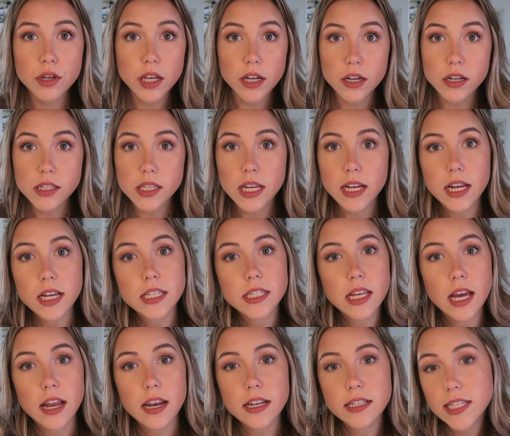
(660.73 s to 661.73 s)
years, like I
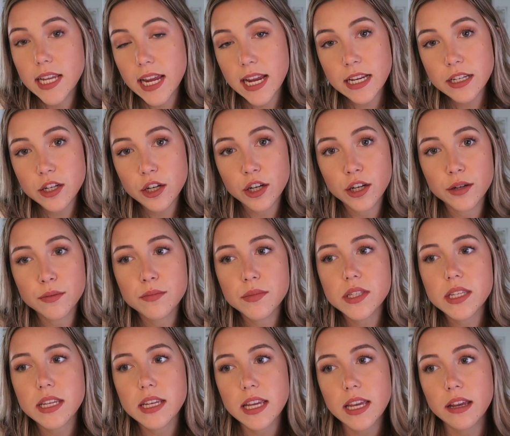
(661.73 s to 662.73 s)
said. It's 8 terms.